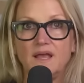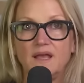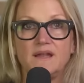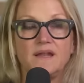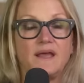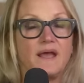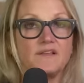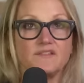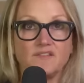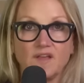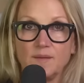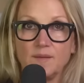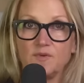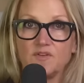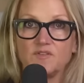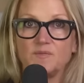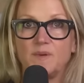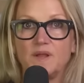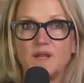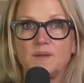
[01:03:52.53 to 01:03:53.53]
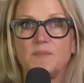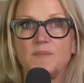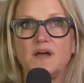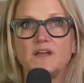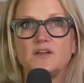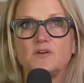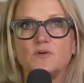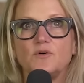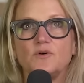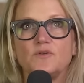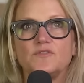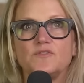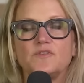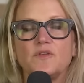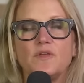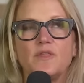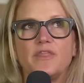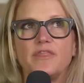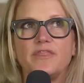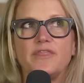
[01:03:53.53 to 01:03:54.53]
And as I'm explaining my
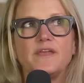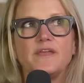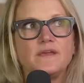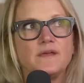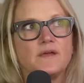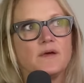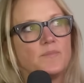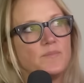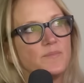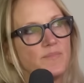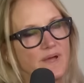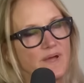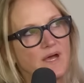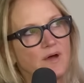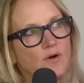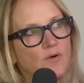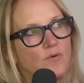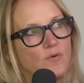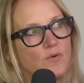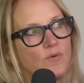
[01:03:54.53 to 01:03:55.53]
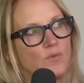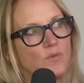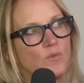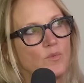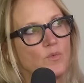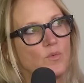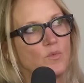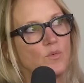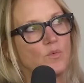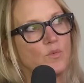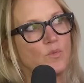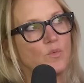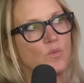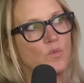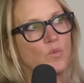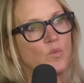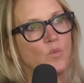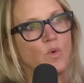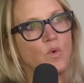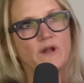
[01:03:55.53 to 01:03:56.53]
goals, think about
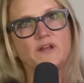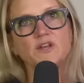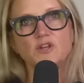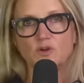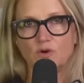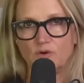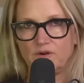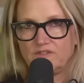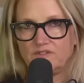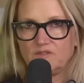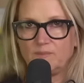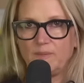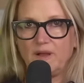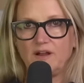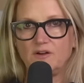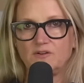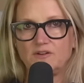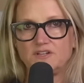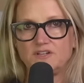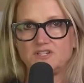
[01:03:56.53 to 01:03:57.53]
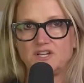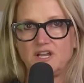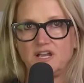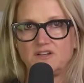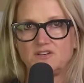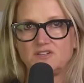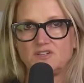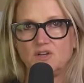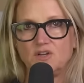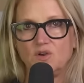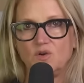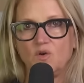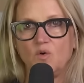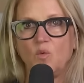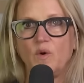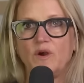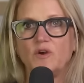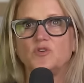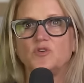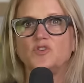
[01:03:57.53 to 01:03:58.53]
what you're inspired to change,
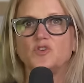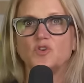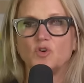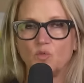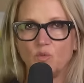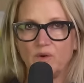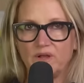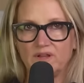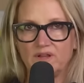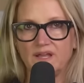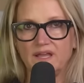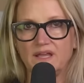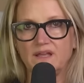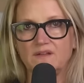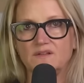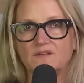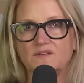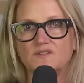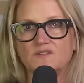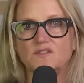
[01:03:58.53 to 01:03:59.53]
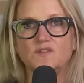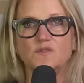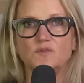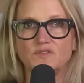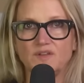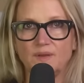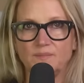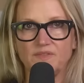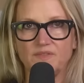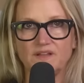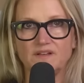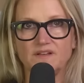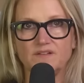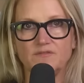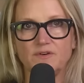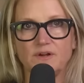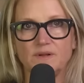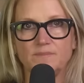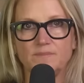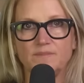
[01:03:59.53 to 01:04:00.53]
where you're willing to do something
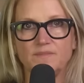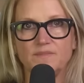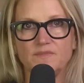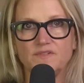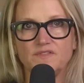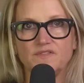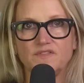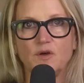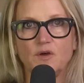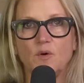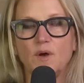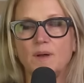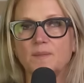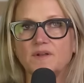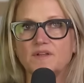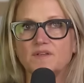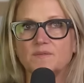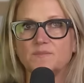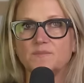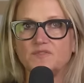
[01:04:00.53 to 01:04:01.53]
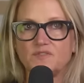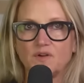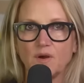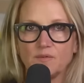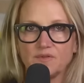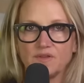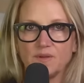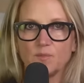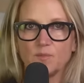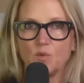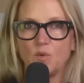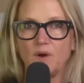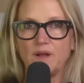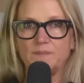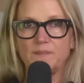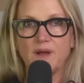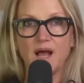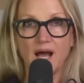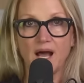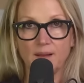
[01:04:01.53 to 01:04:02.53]
different. So I'm going to start with number
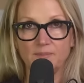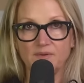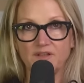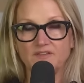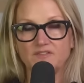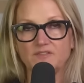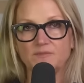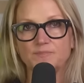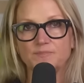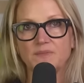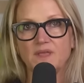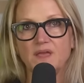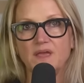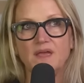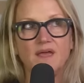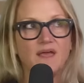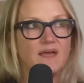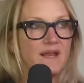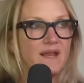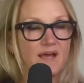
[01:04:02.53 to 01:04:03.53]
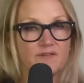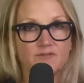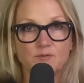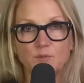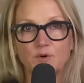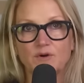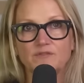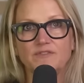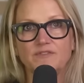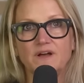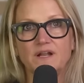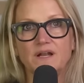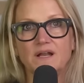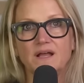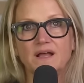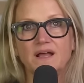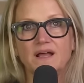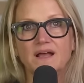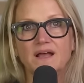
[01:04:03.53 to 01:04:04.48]
one, hobbies and having more fun.